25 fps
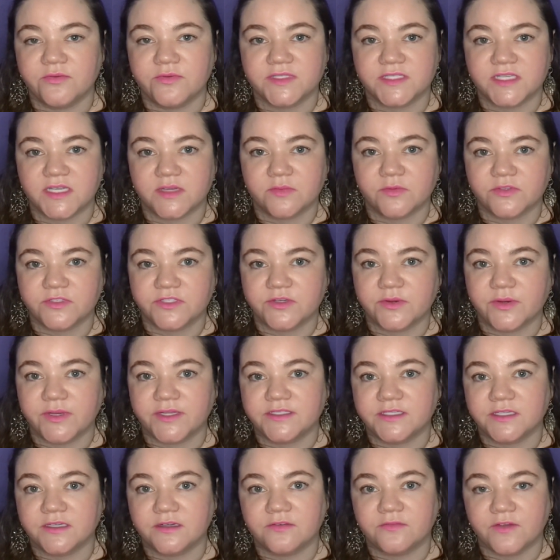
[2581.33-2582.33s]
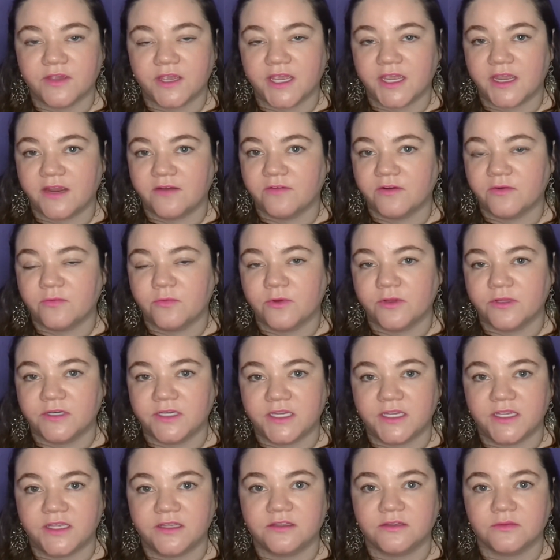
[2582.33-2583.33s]
was able to identify everyone
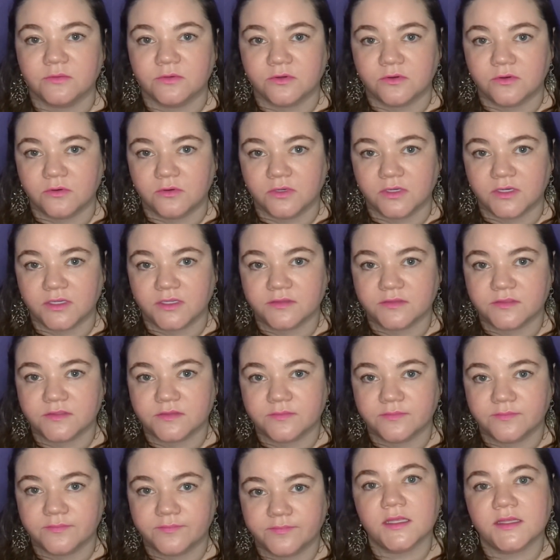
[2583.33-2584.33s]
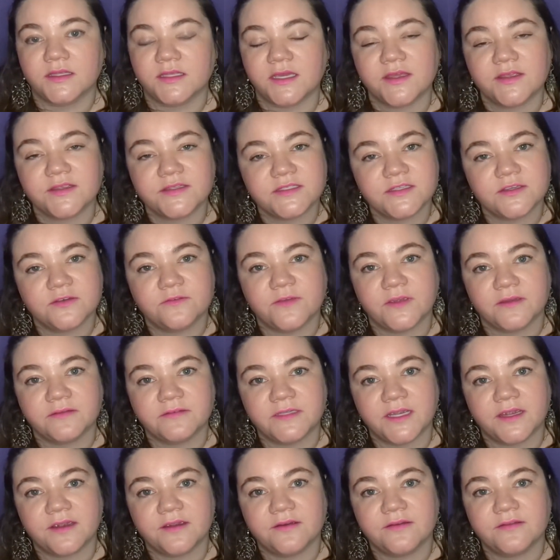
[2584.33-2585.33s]
in the recordings. They also found
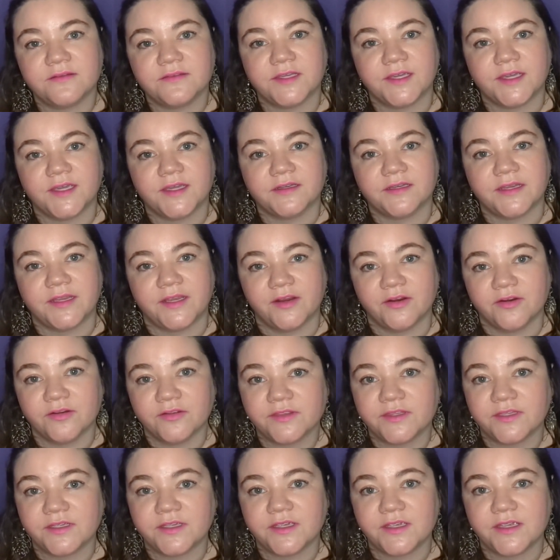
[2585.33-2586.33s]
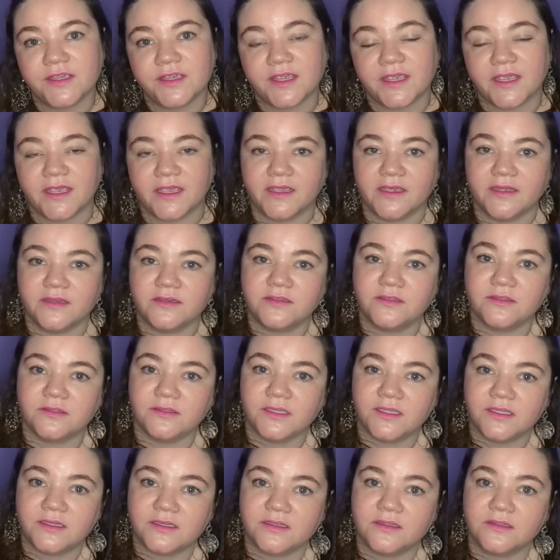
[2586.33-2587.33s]
out that Kirti had
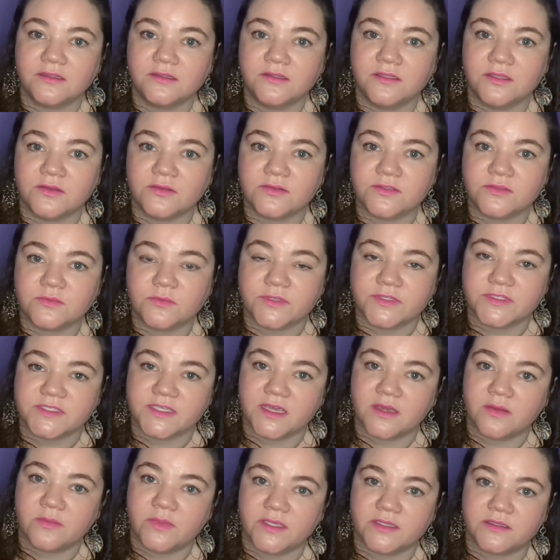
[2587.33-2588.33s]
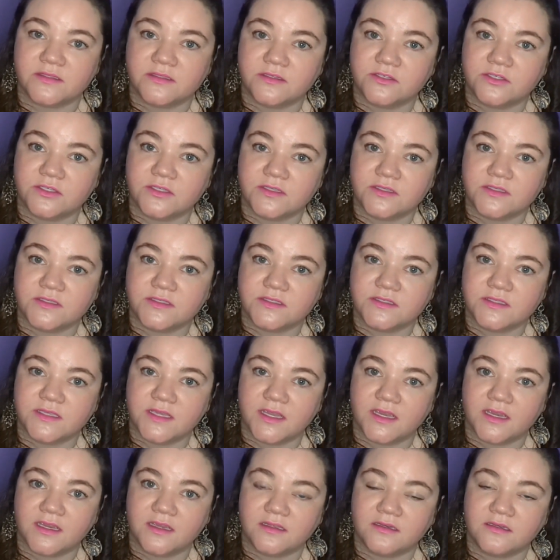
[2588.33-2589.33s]
deleted those WhatsApp messages
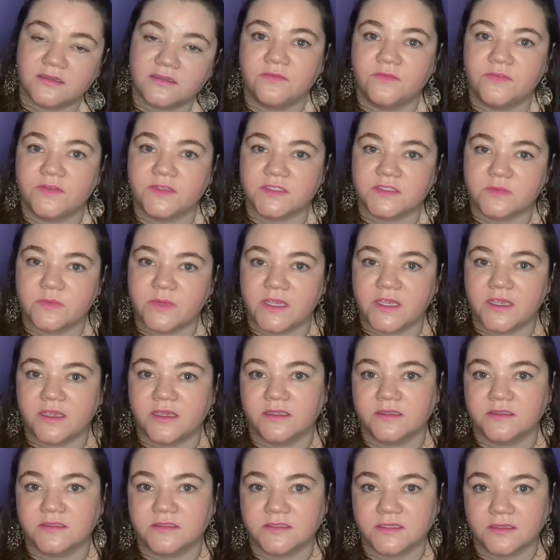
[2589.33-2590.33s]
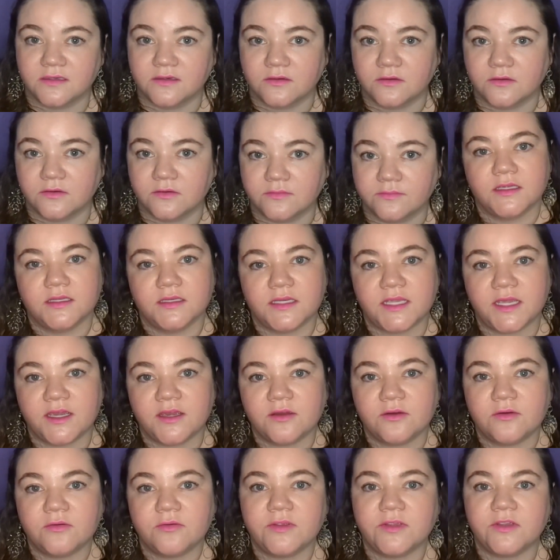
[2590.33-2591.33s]
that Vismaya had sent her.
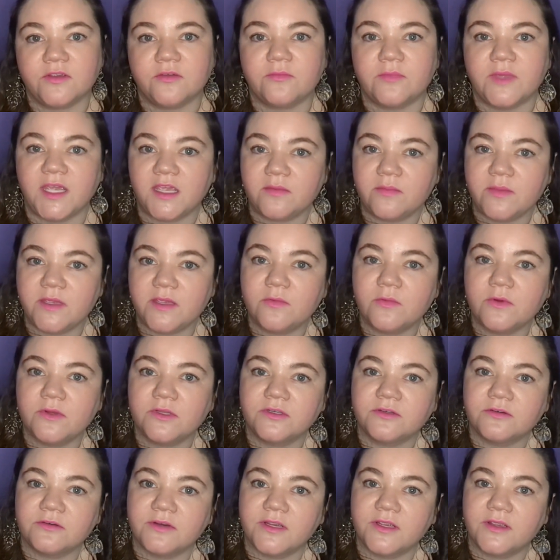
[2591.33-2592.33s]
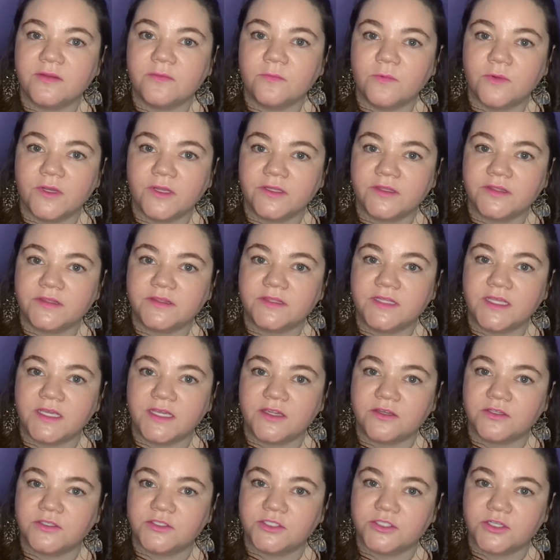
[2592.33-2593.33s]
Now, you may be wondering what they
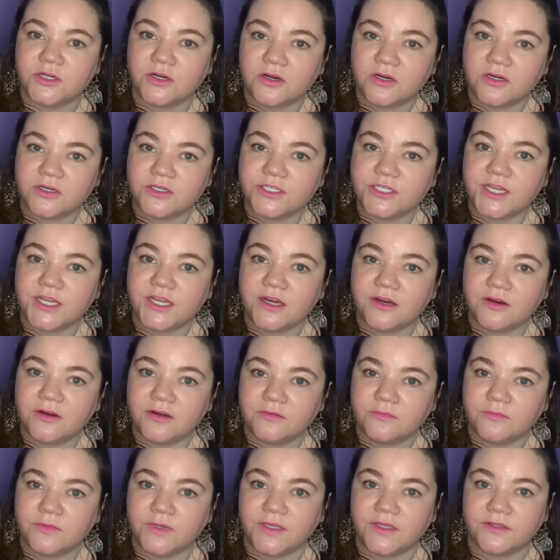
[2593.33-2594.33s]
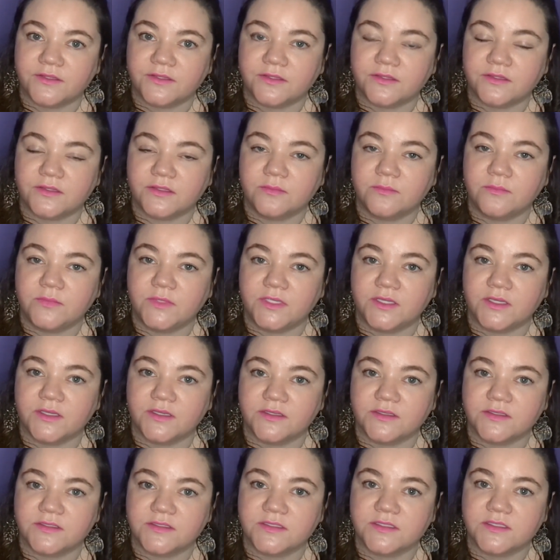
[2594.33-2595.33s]
could charge Kiran with,
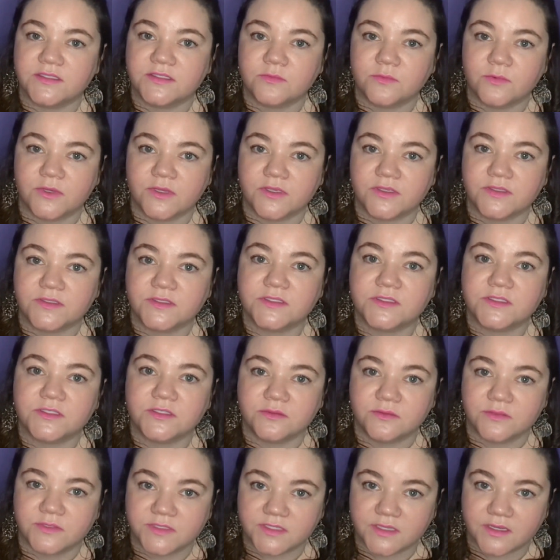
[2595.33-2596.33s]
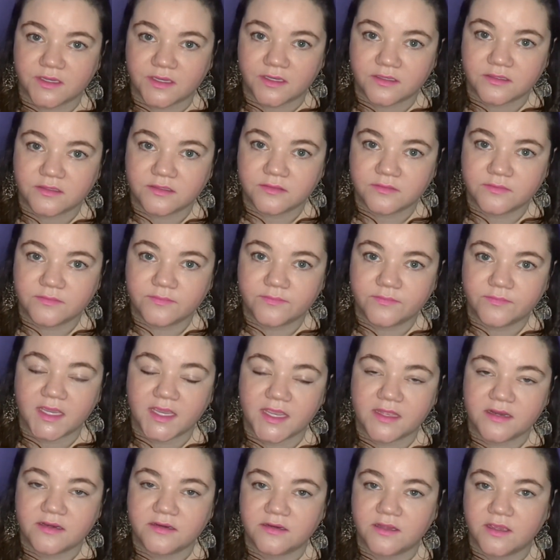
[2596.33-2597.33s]
because this was a suicide
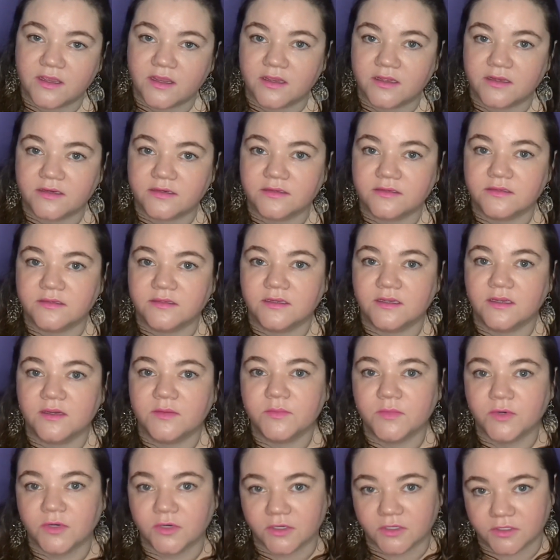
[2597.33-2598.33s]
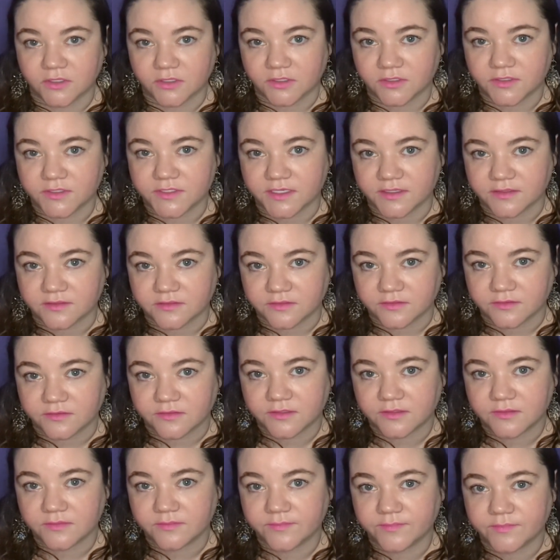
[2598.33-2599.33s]
and not a murder,
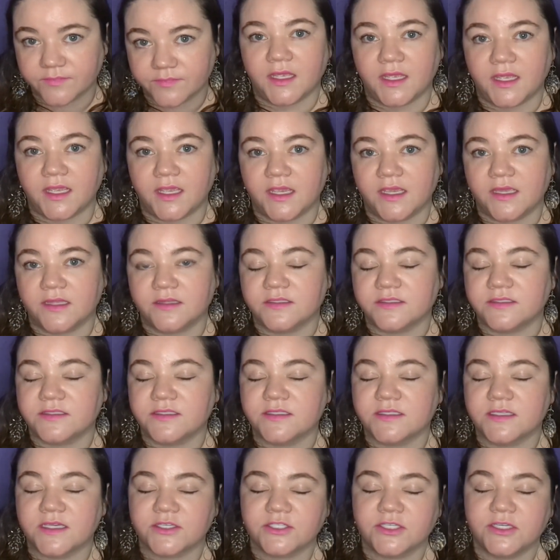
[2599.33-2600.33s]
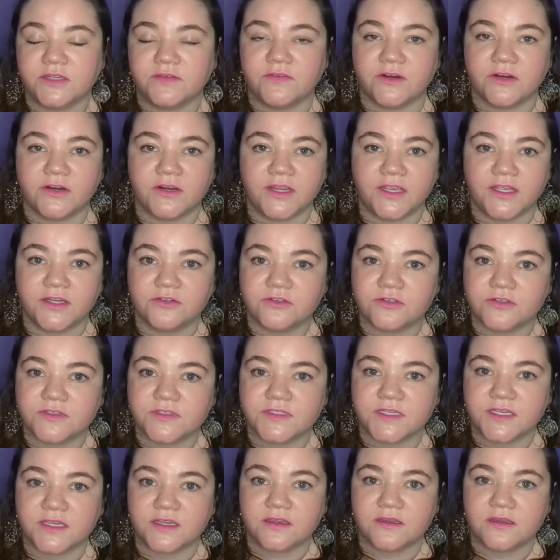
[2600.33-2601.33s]
technically. And this is actually a very
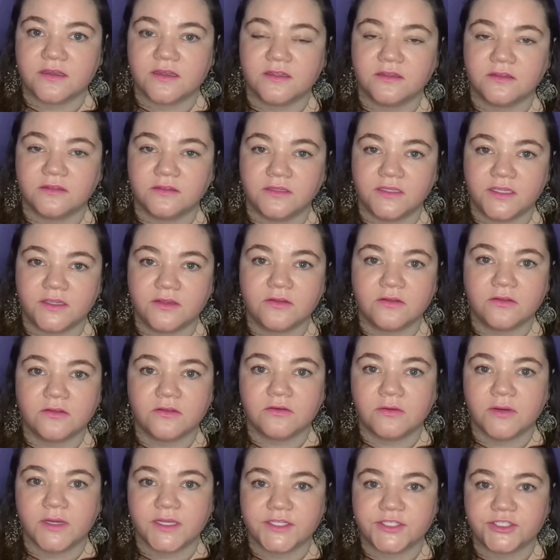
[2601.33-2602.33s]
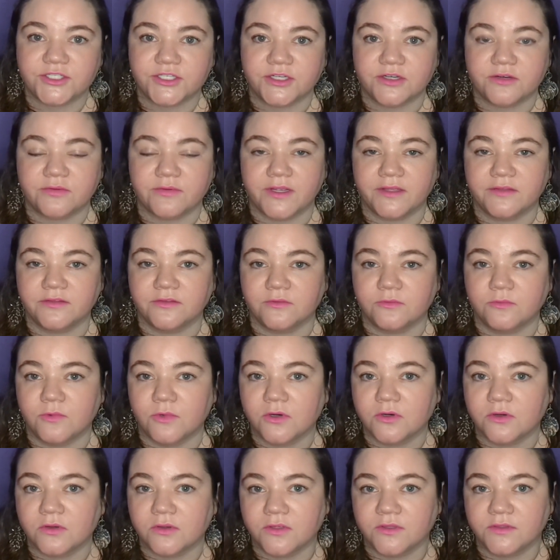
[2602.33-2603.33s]
interesting legal question around the
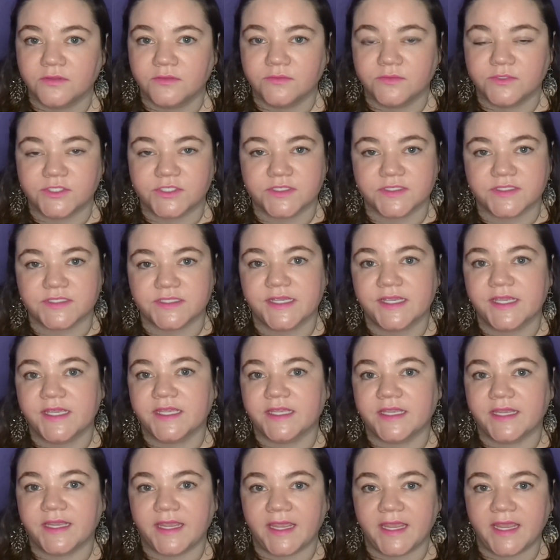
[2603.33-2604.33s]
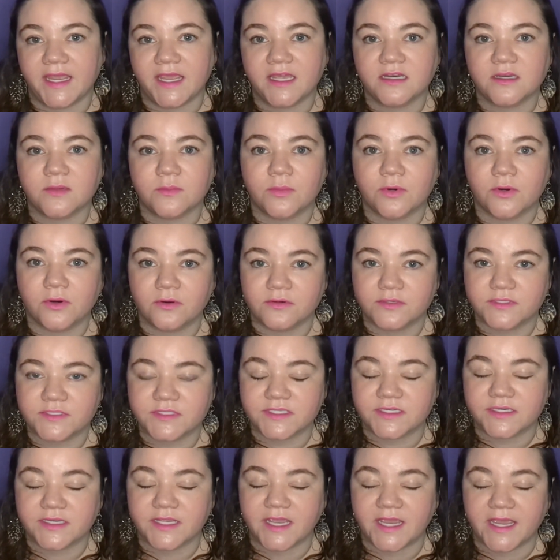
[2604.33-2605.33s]
world, which is, can a
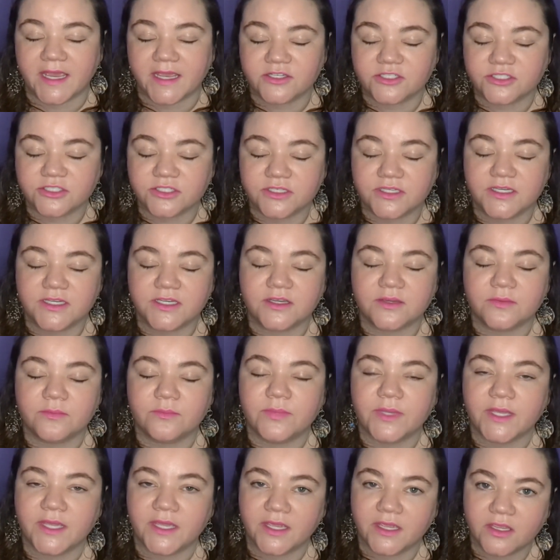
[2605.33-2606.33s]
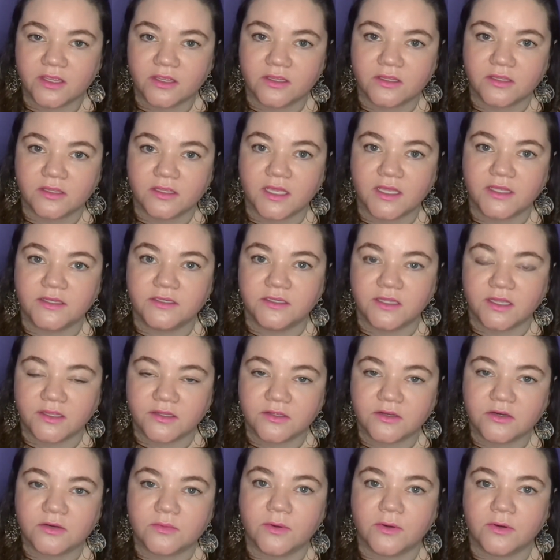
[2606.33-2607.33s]
person actually compel
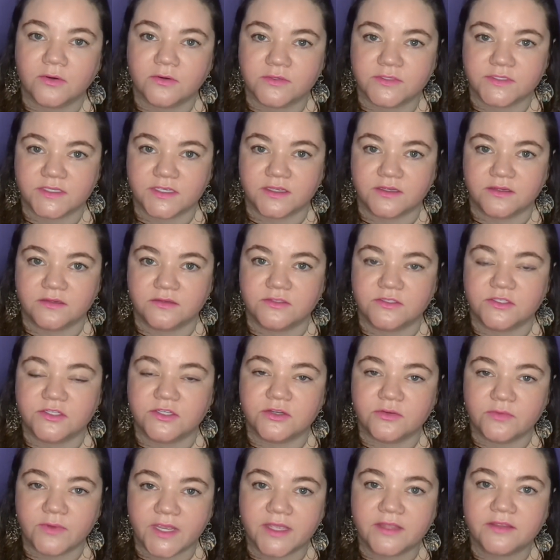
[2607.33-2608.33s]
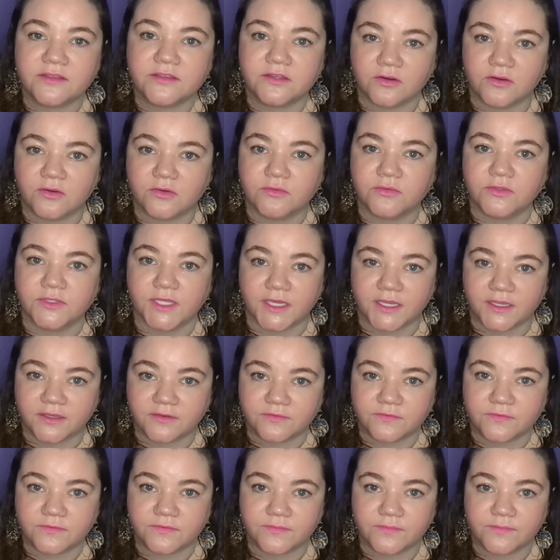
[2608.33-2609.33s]
another person to end their own
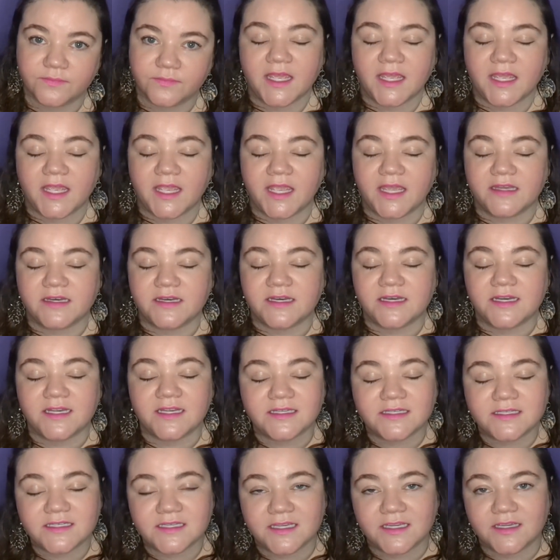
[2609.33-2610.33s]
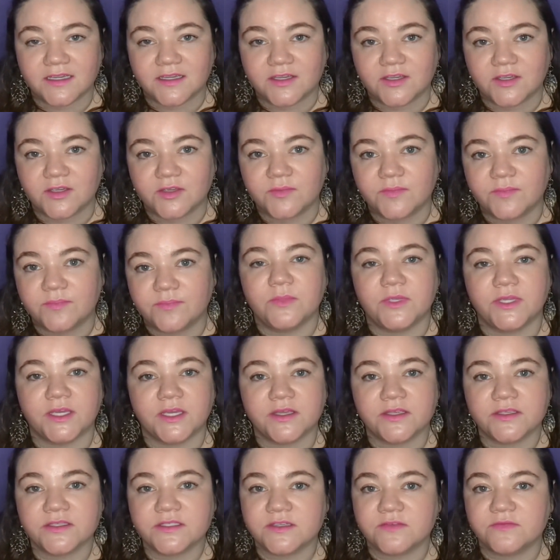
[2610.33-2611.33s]
life? And in India,
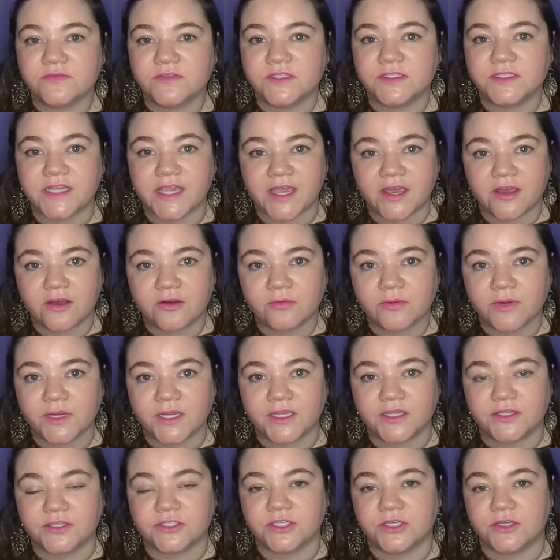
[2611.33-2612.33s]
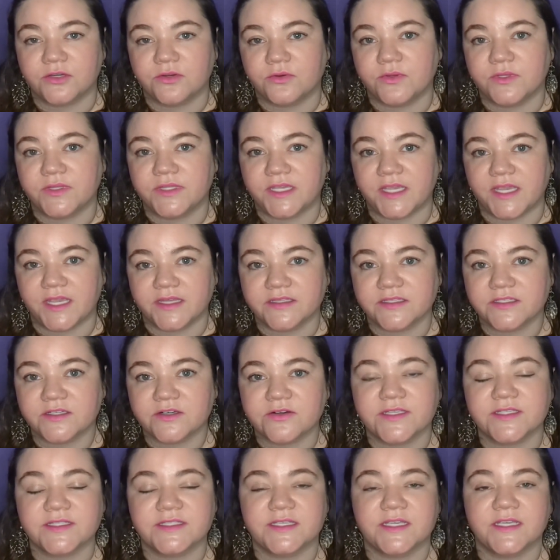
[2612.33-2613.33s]
because of the dowry issue, the answer
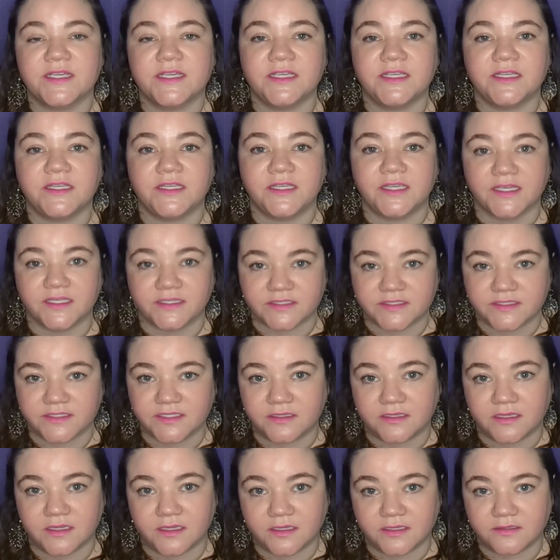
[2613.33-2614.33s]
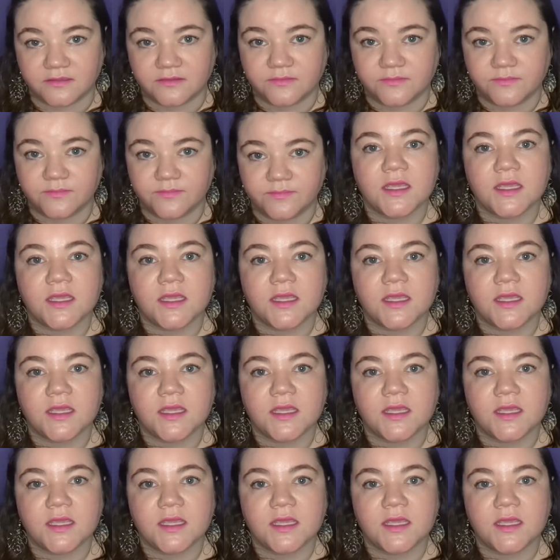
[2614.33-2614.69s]
is yes, they can.